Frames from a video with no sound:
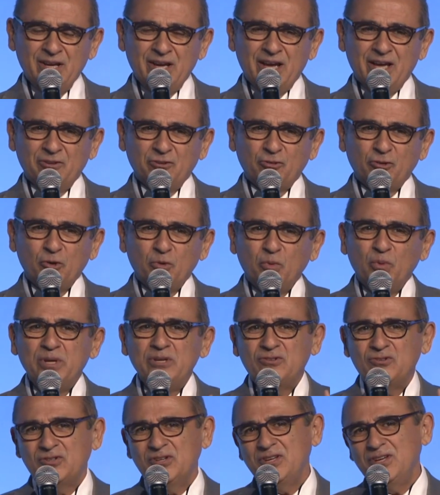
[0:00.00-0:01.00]
And so we
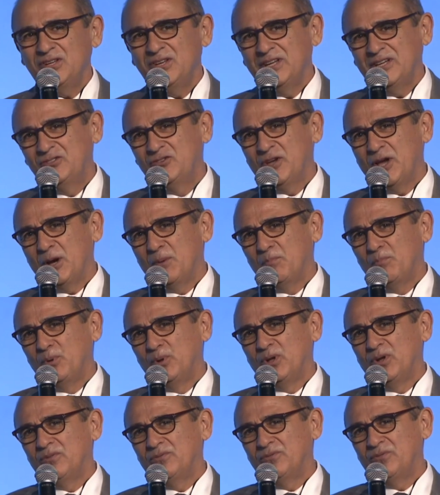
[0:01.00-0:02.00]
see an
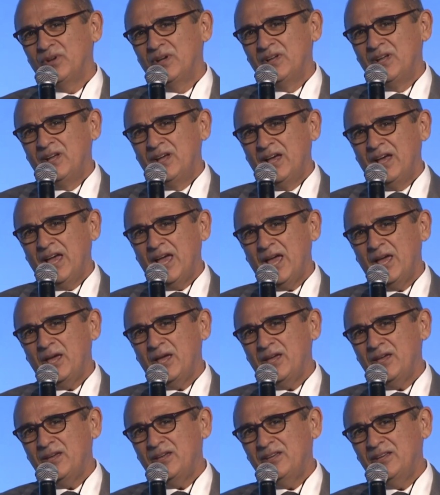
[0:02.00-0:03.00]
example of
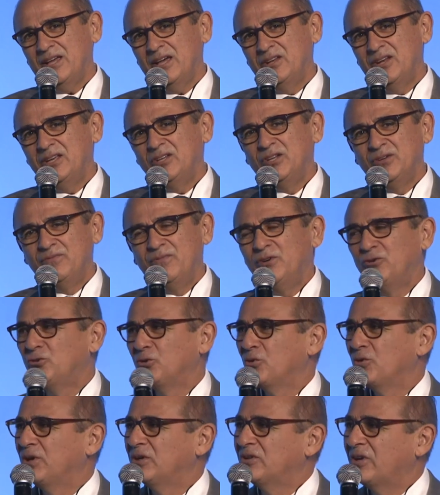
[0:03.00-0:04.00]
an
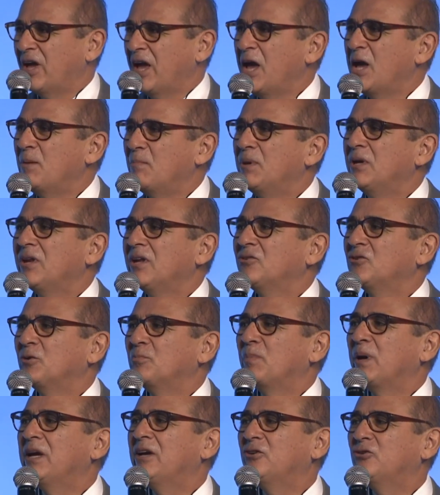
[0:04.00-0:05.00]
individual that came in as a
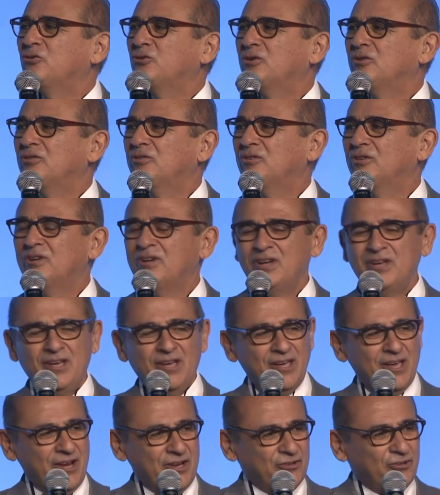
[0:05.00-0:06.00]
patient
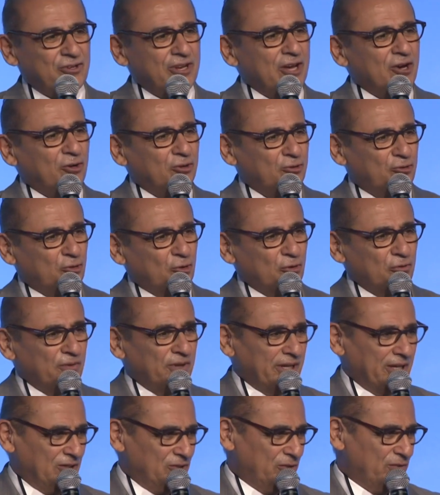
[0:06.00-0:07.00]
and is now
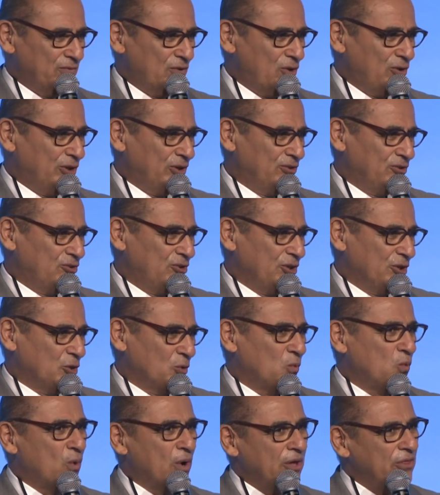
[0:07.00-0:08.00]
serving as a volunteer,
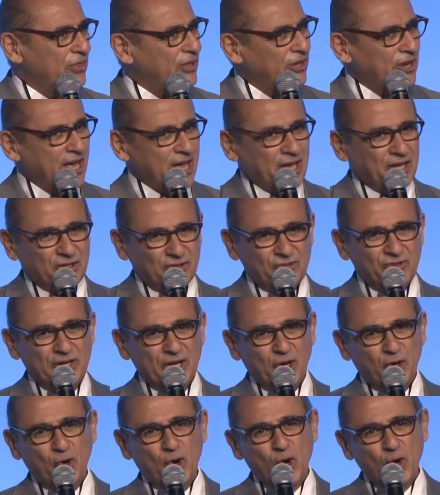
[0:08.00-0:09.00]
one that has
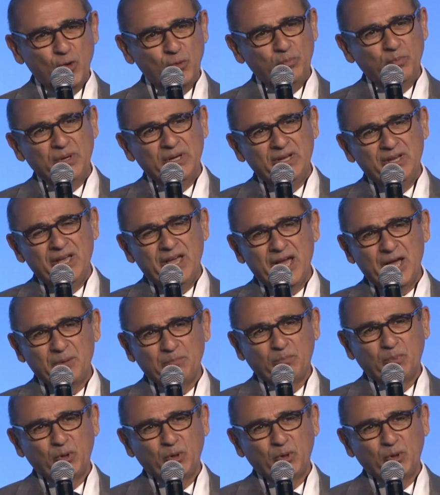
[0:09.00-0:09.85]
now hope and